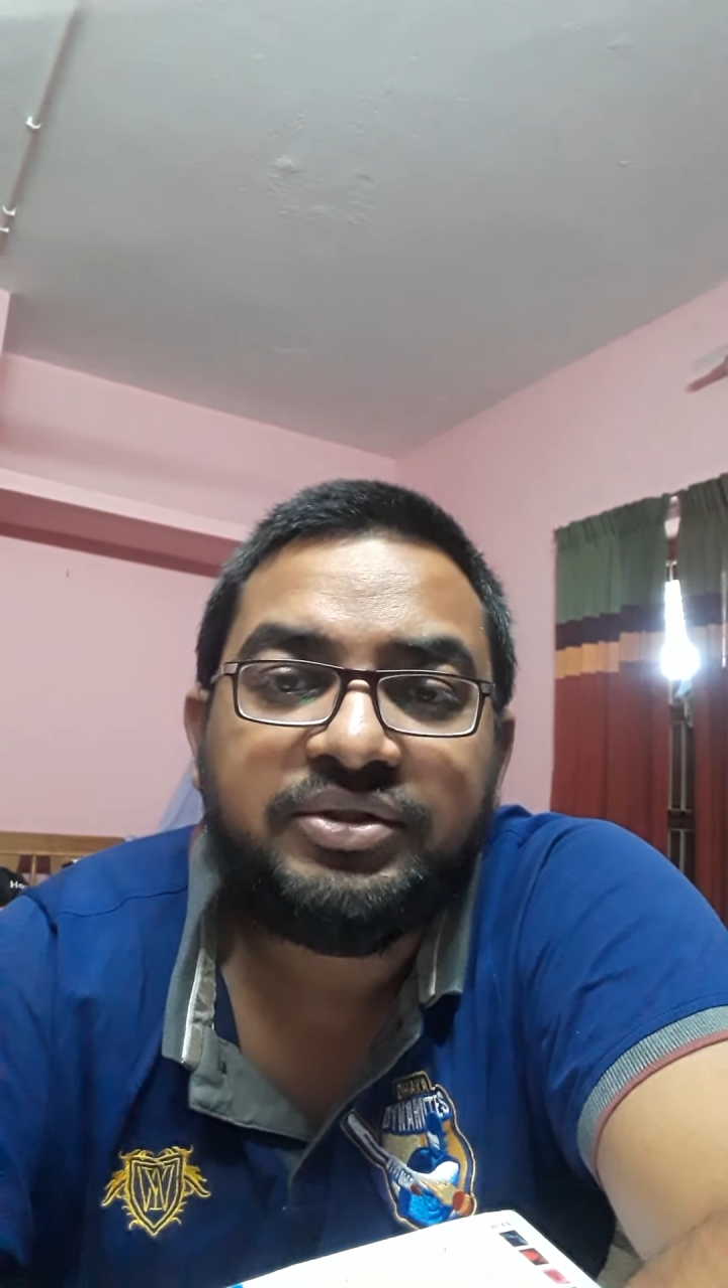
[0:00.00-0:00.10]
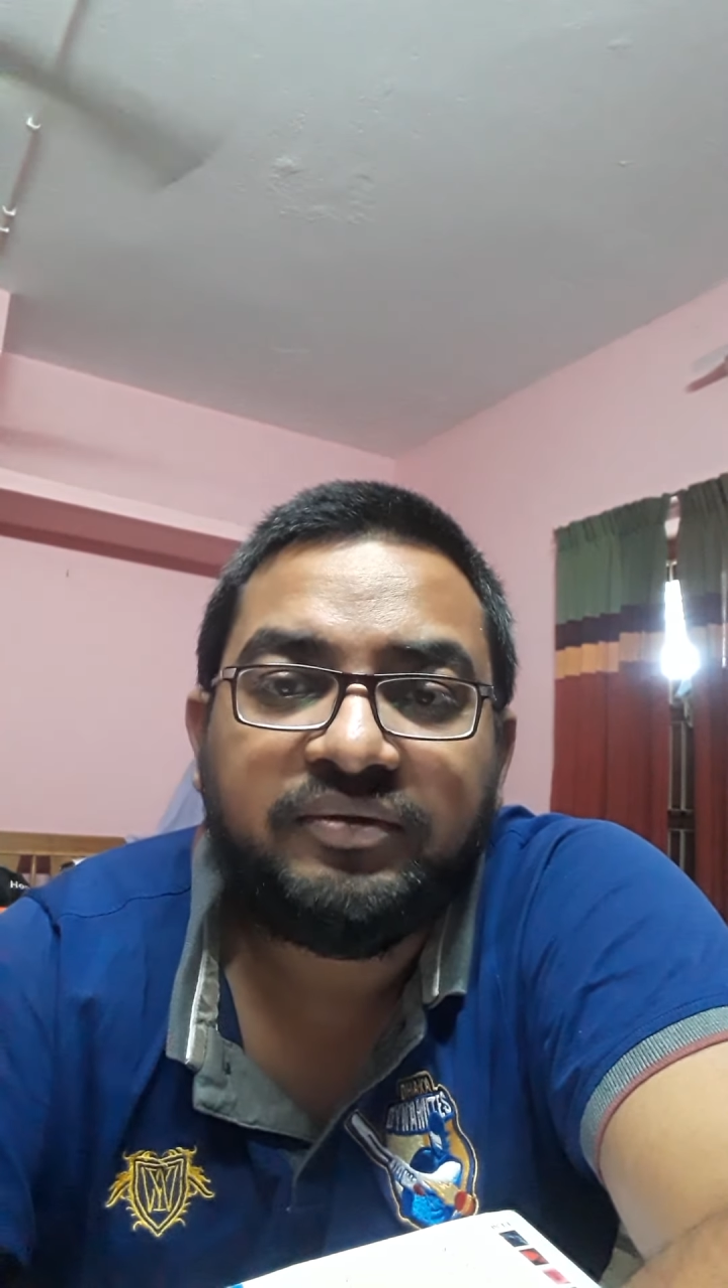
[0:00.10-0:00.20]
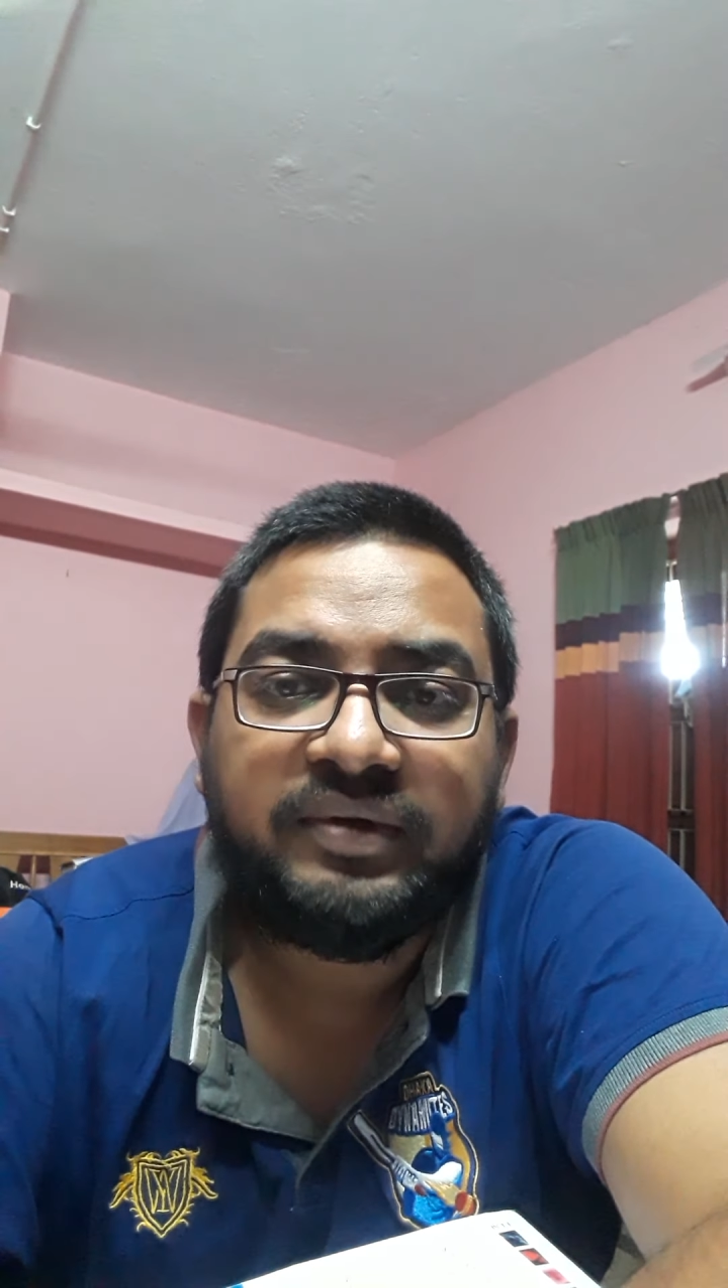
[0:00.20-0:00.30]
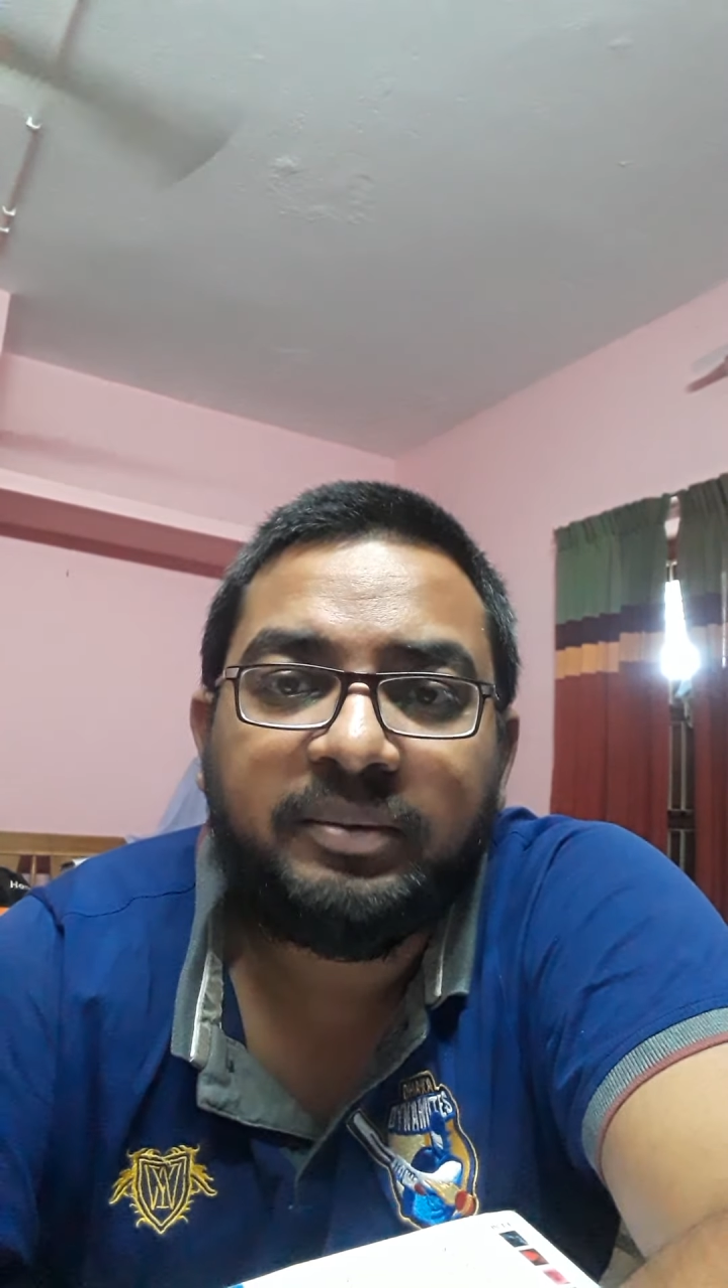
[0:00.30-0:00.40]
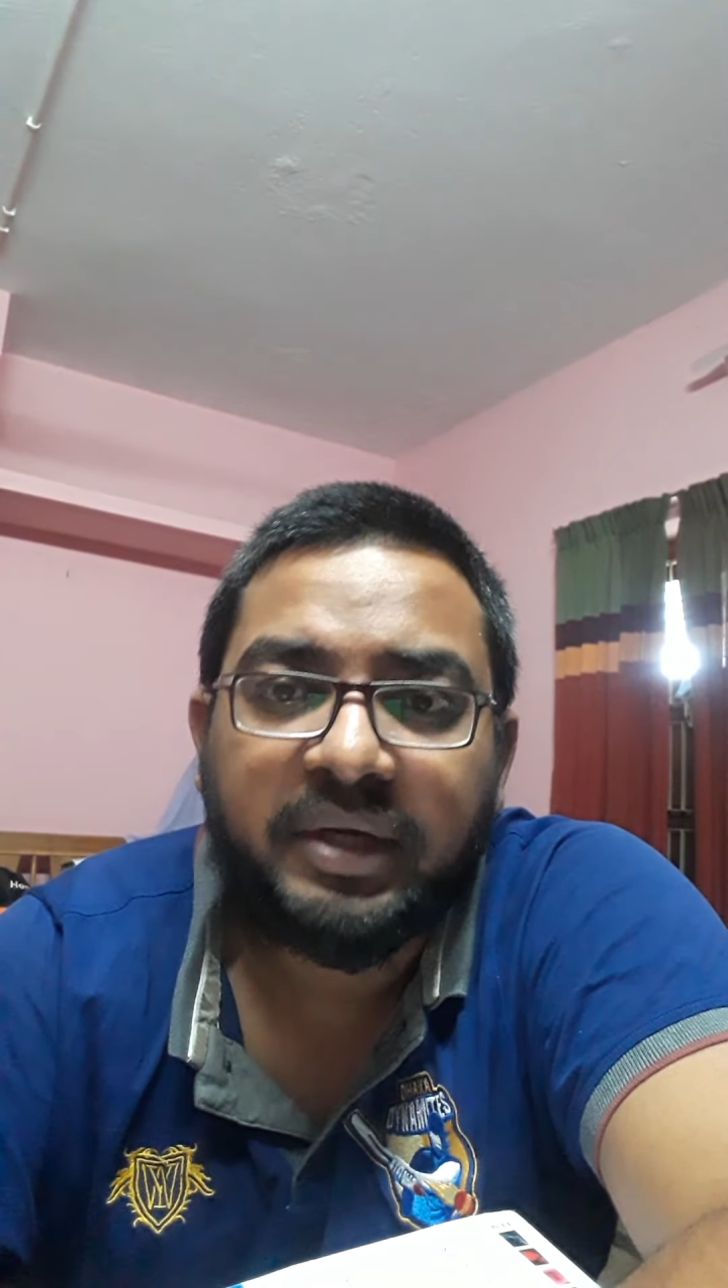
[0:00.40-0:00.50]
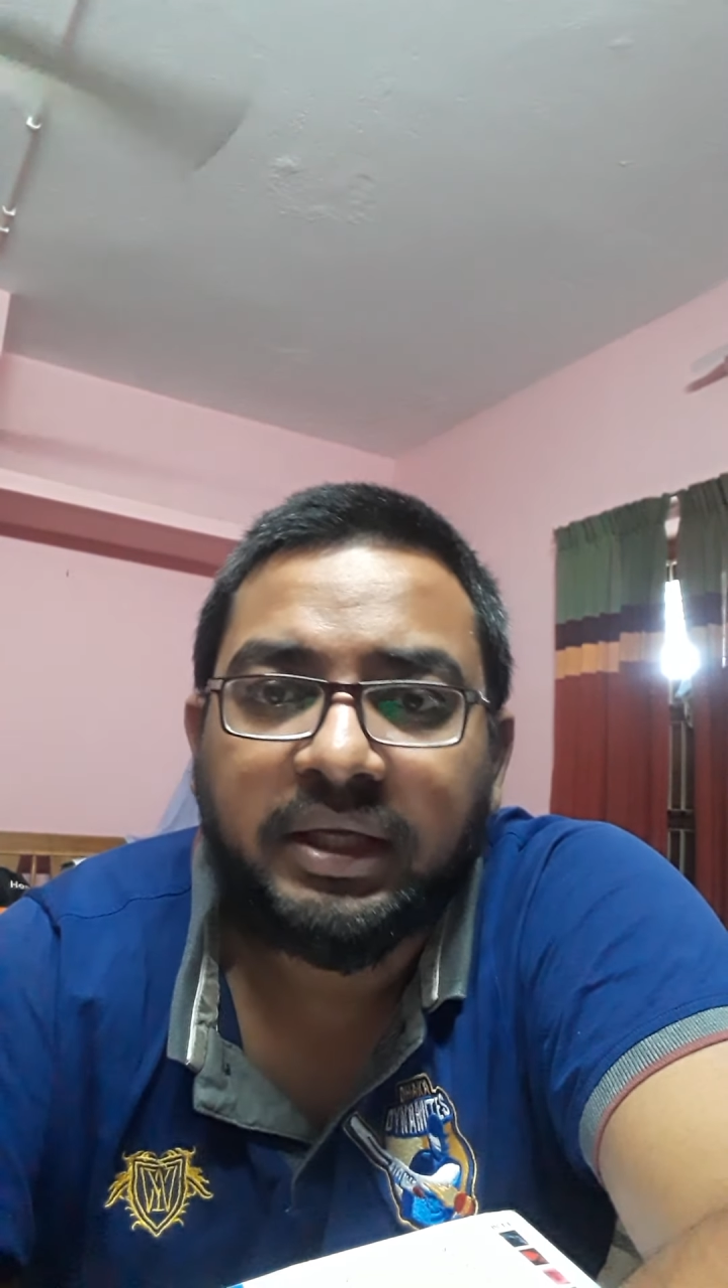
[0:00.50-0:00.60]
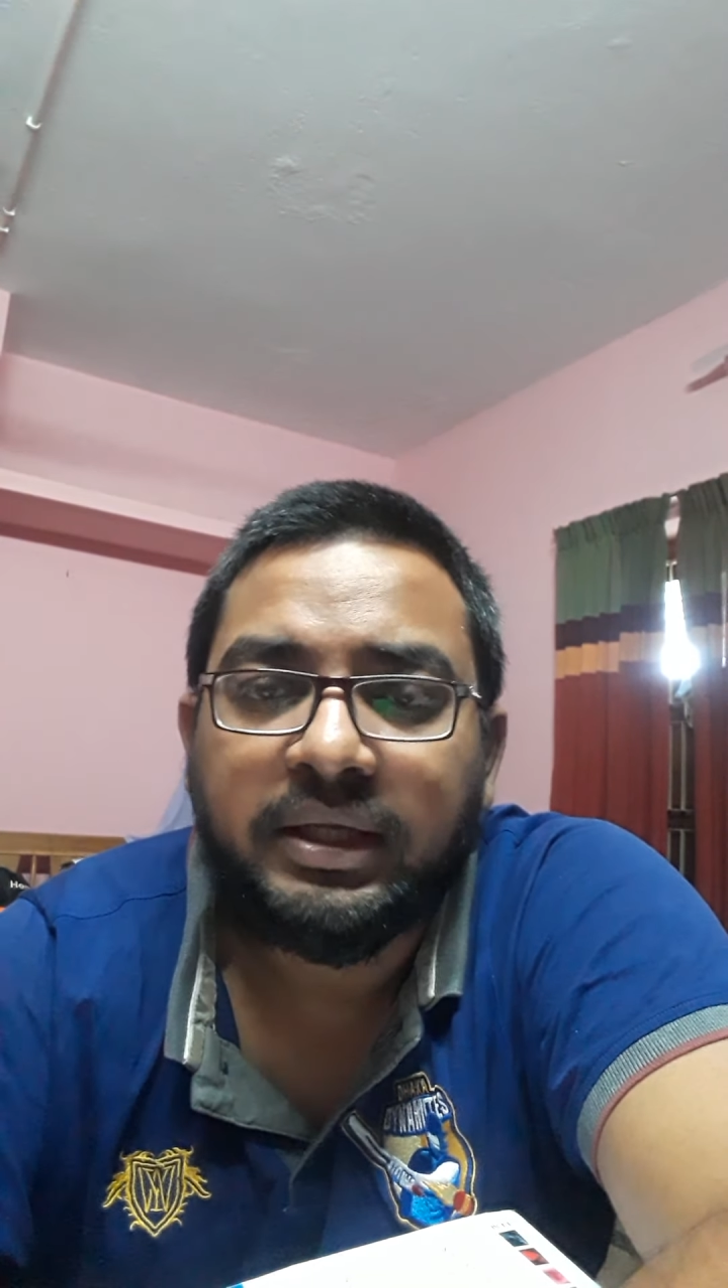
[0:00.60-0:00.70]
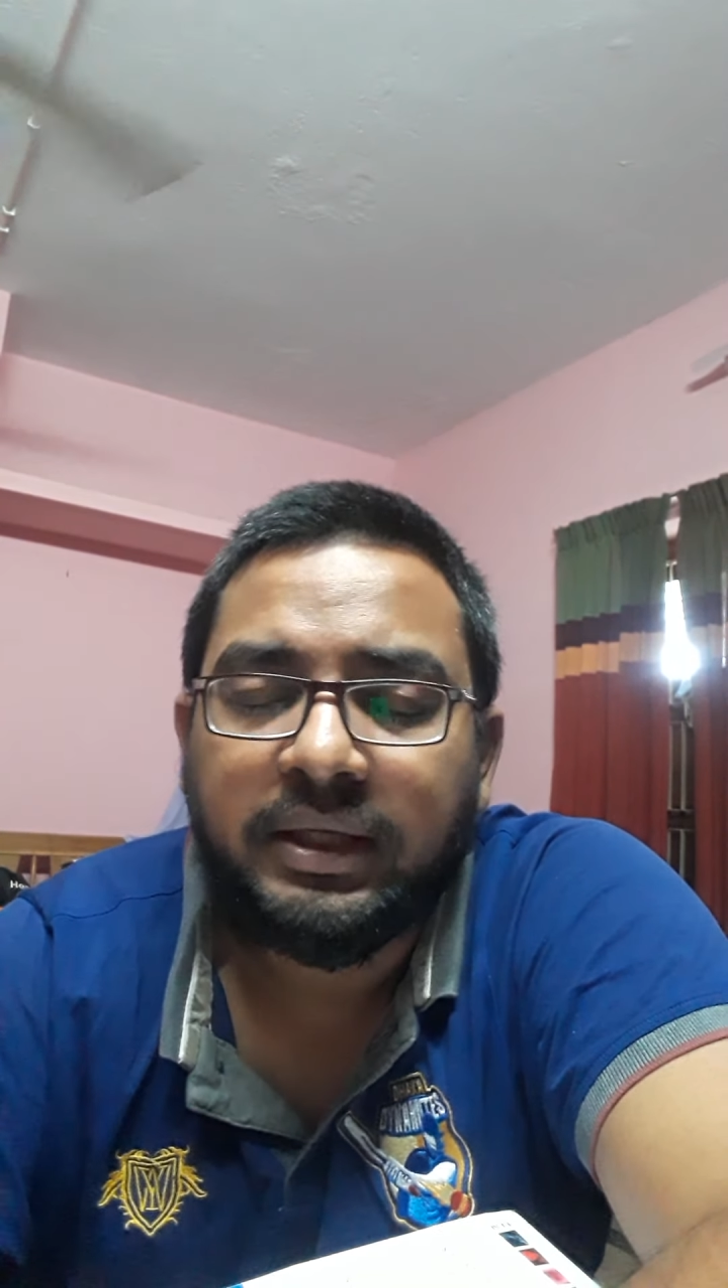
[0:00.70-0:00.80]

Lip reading: of MI.